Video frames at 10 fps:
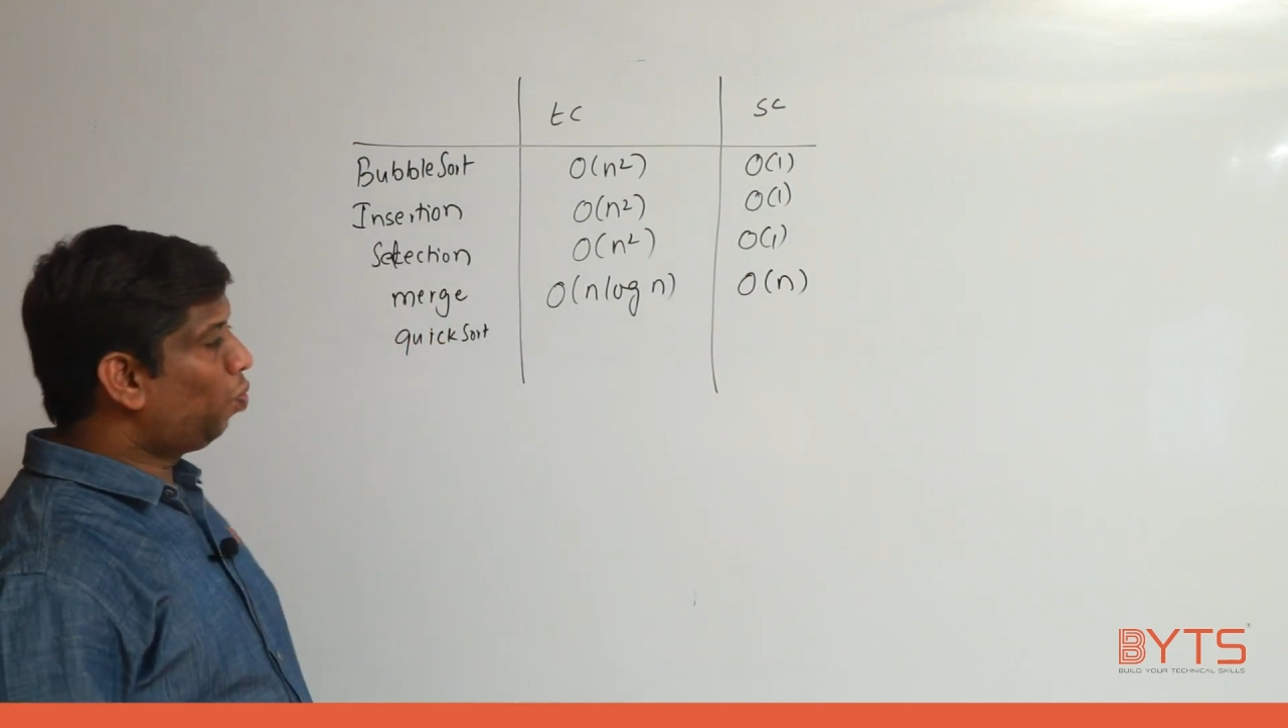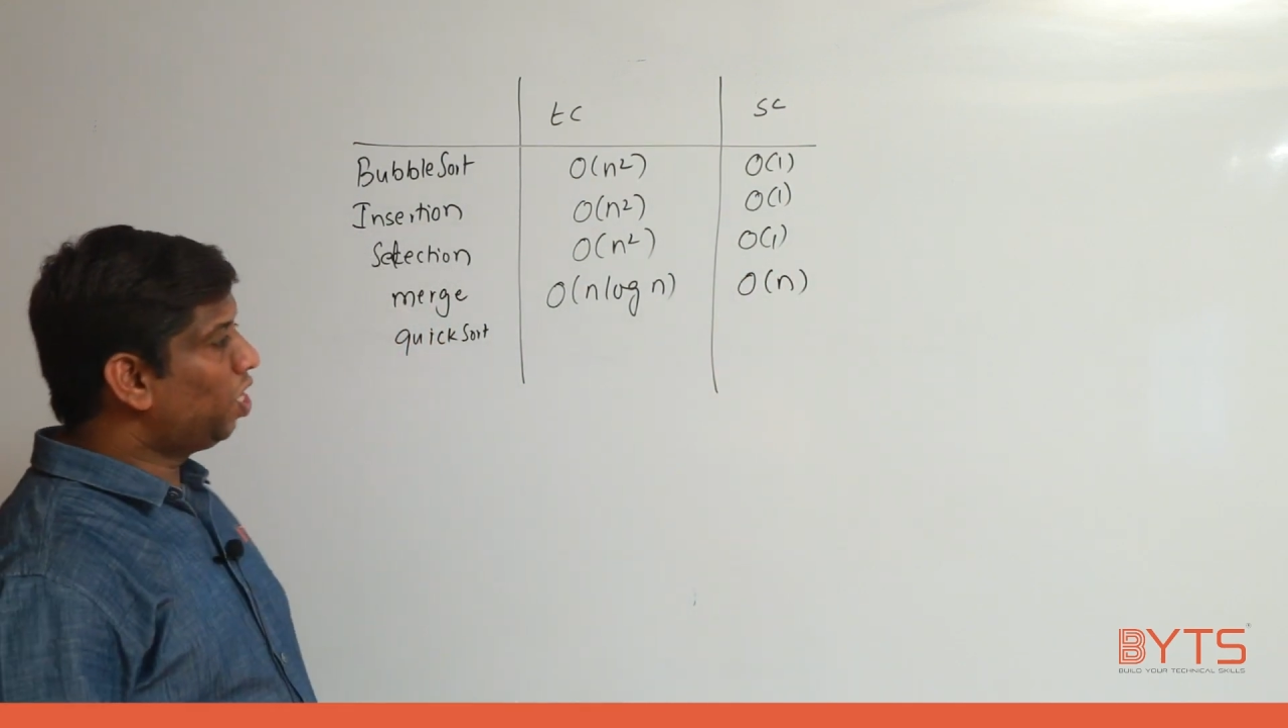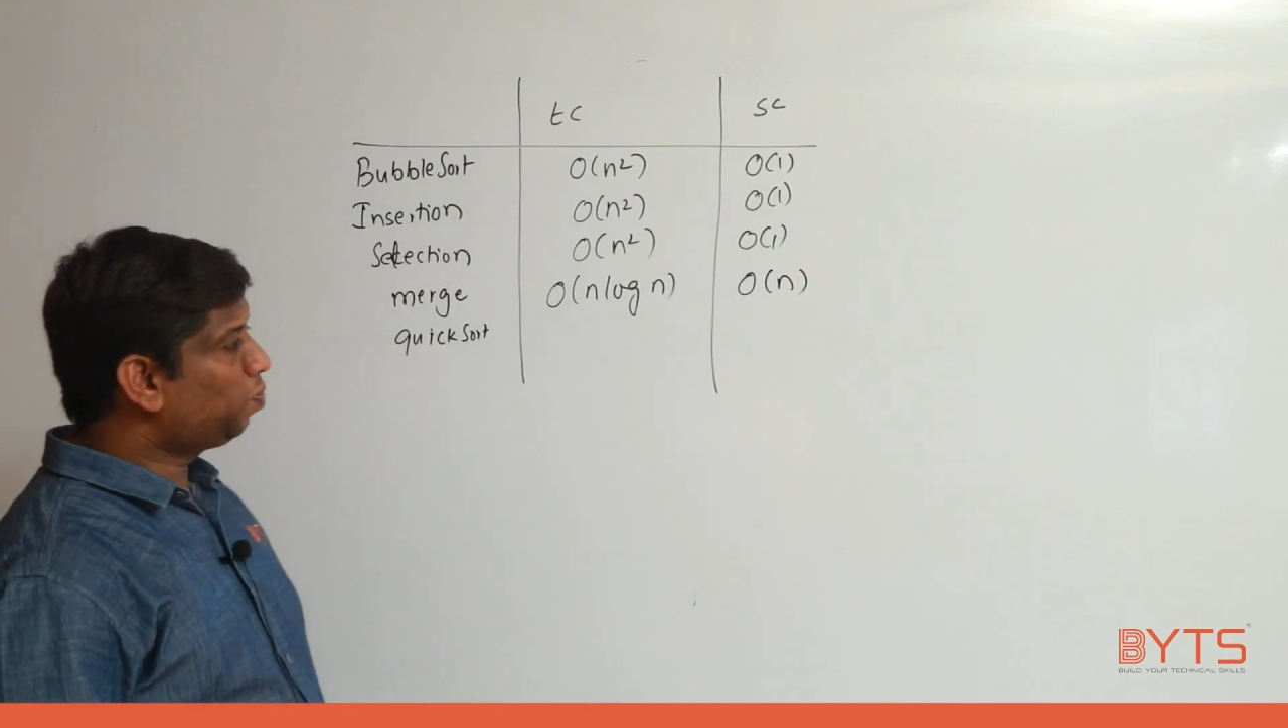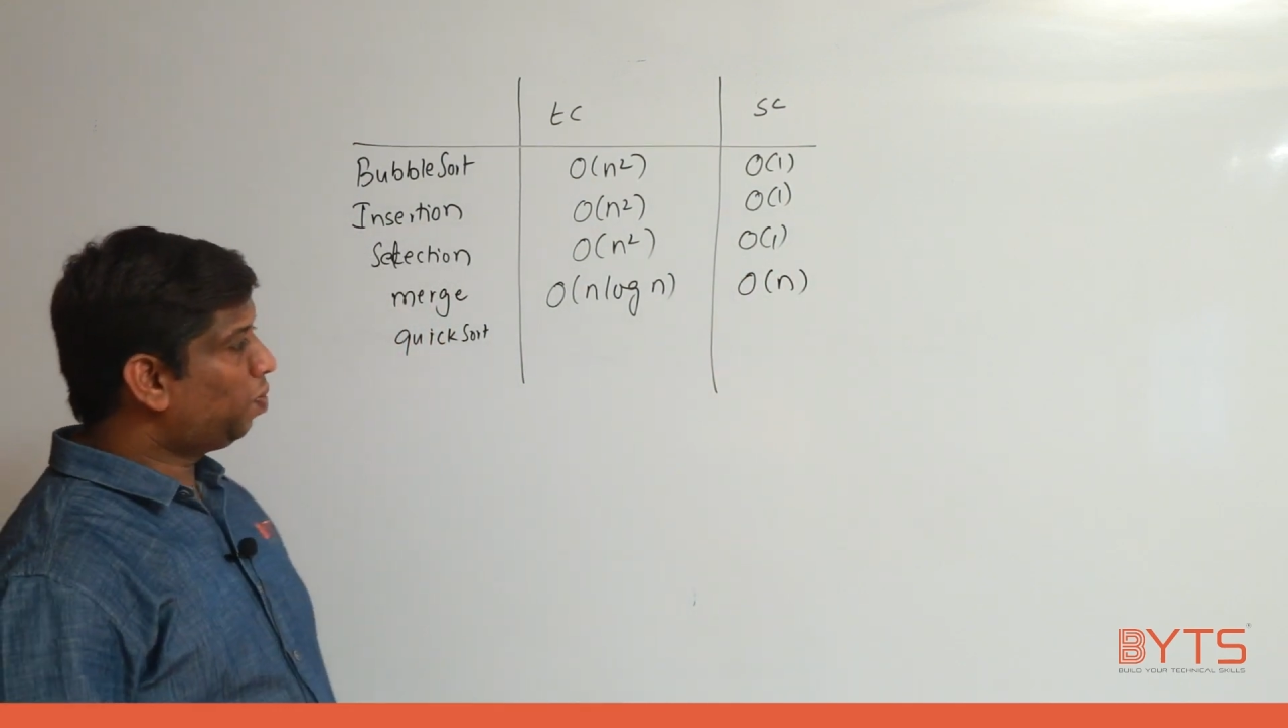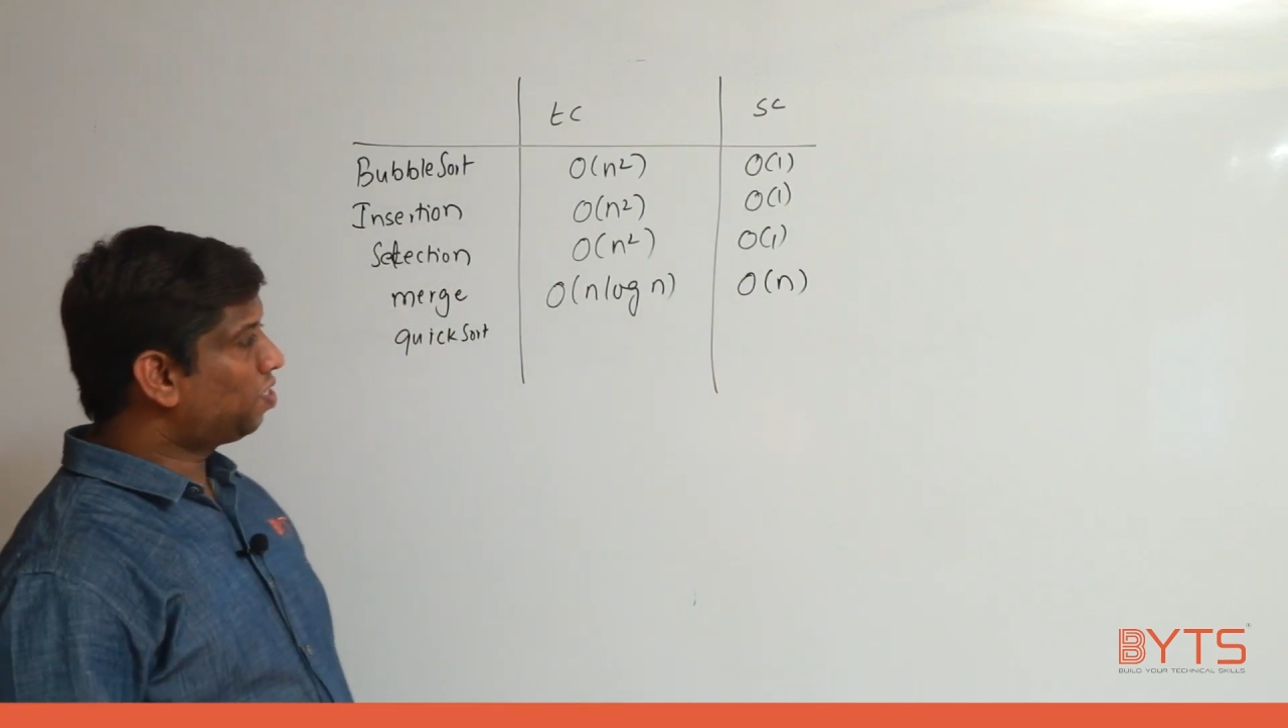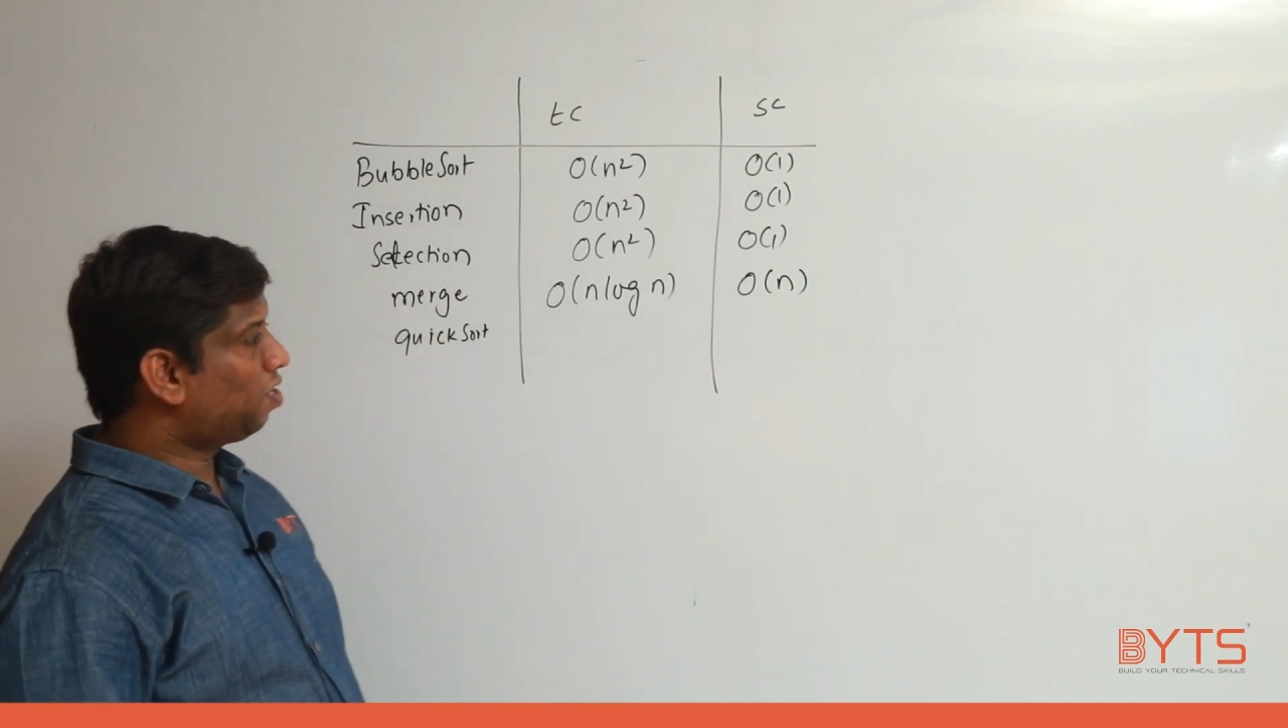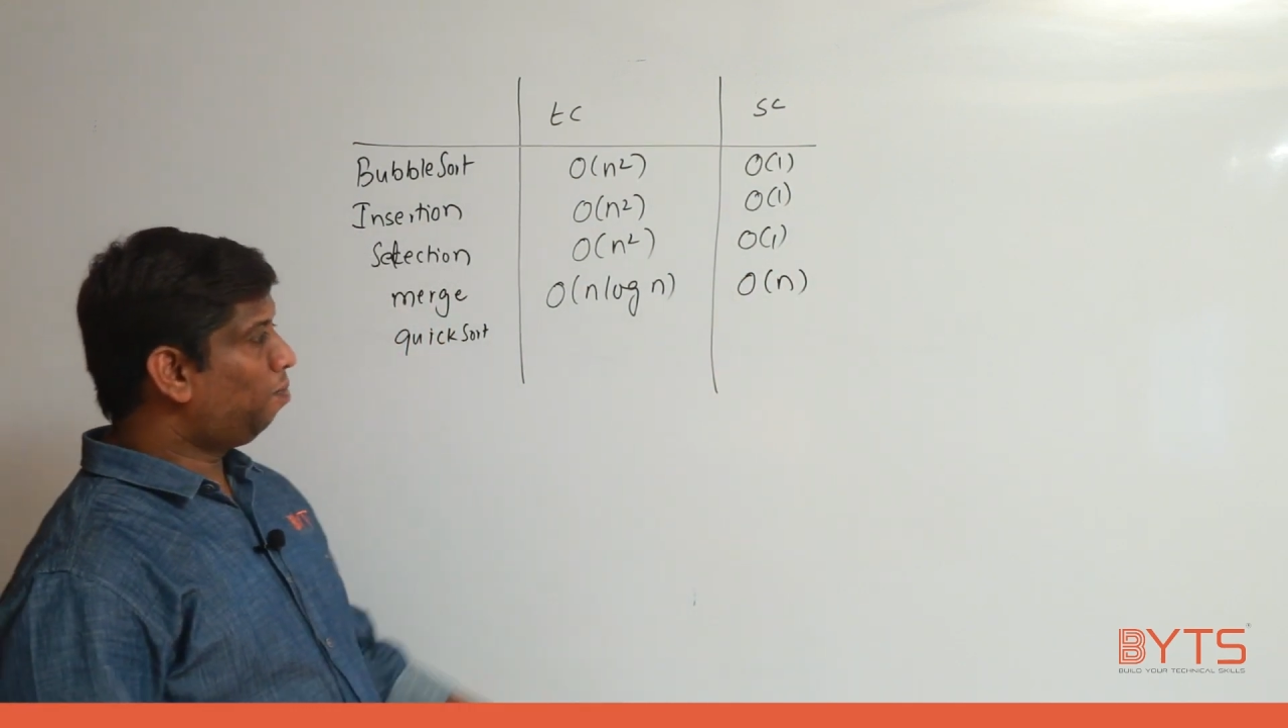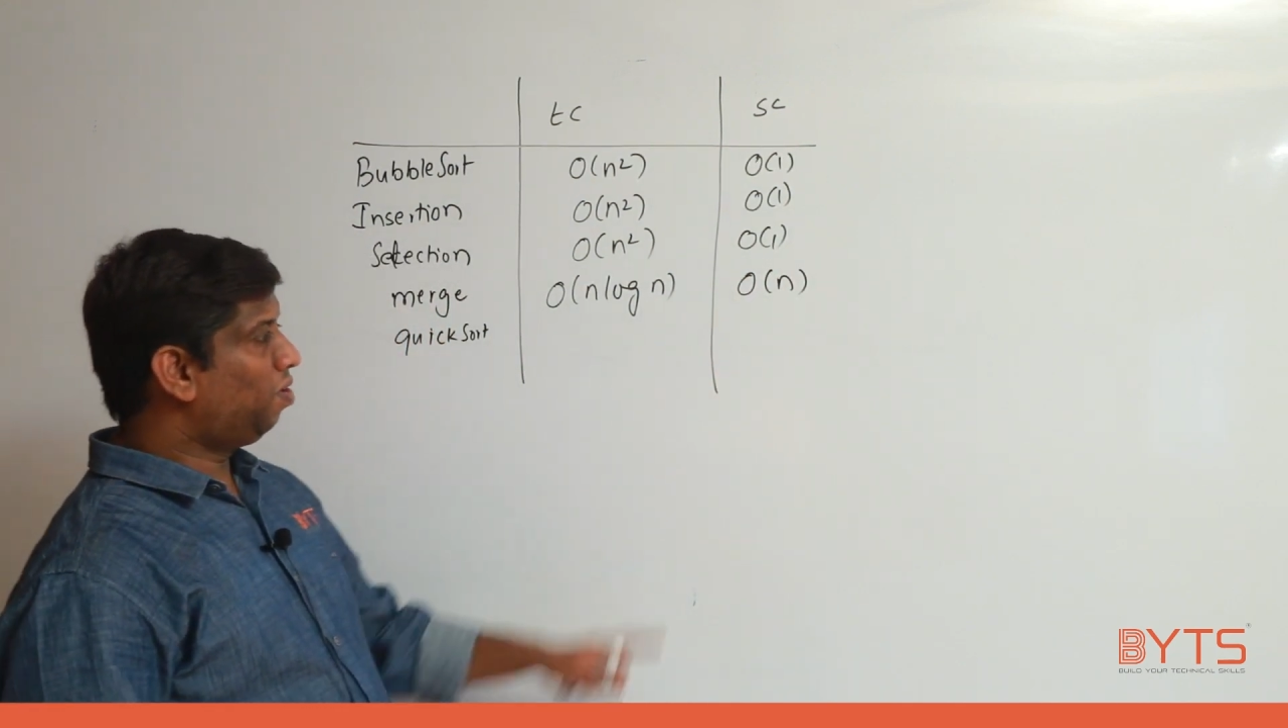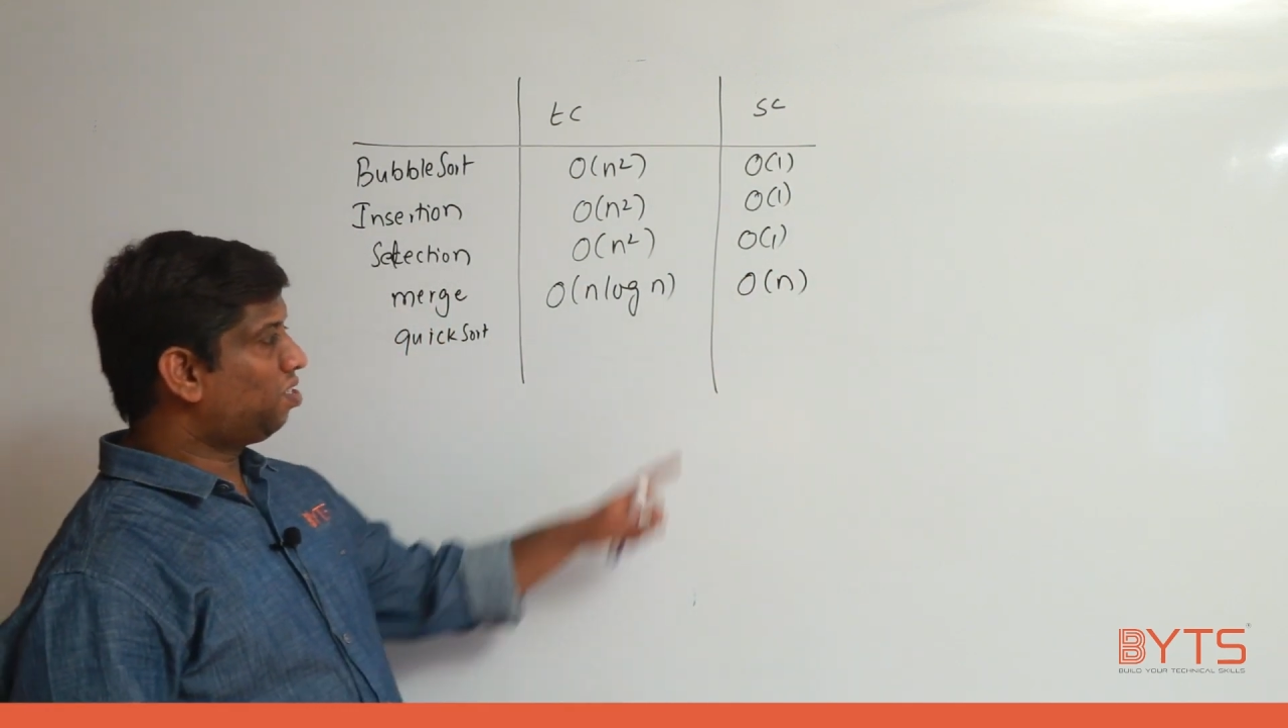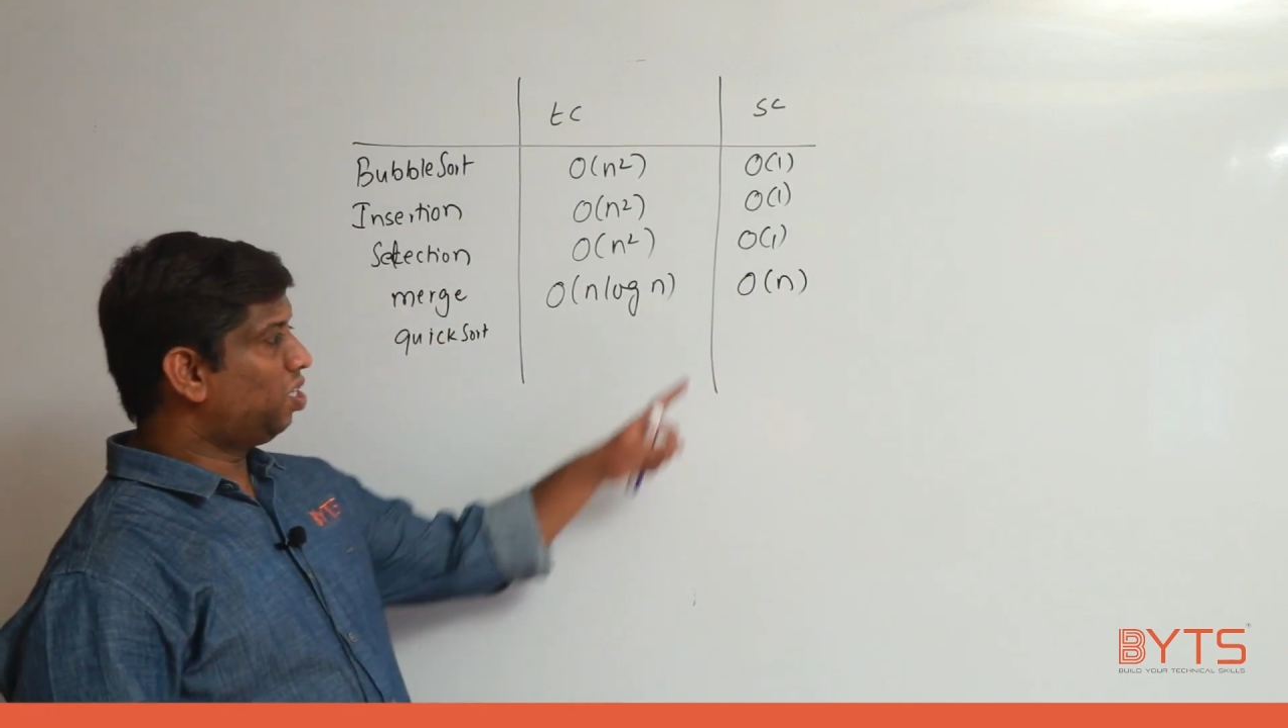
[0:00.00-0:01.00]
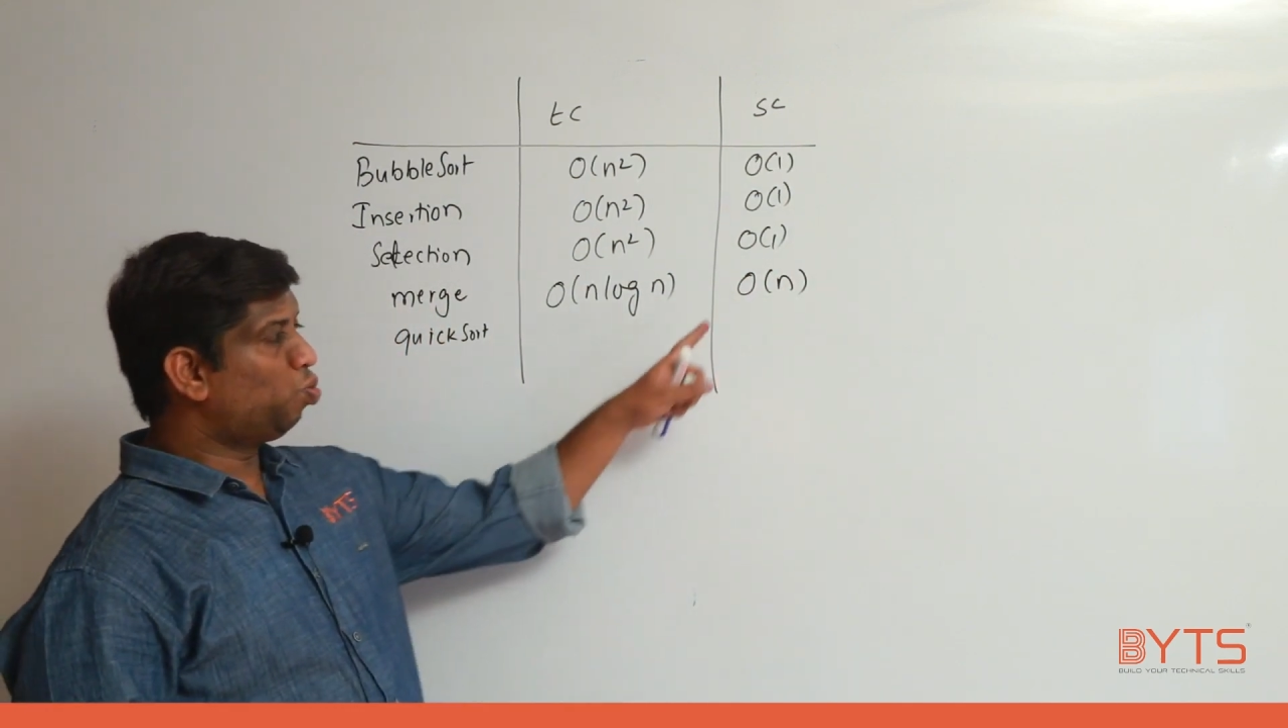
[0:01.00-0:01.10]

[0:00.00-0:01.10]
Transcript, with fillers: why space complexity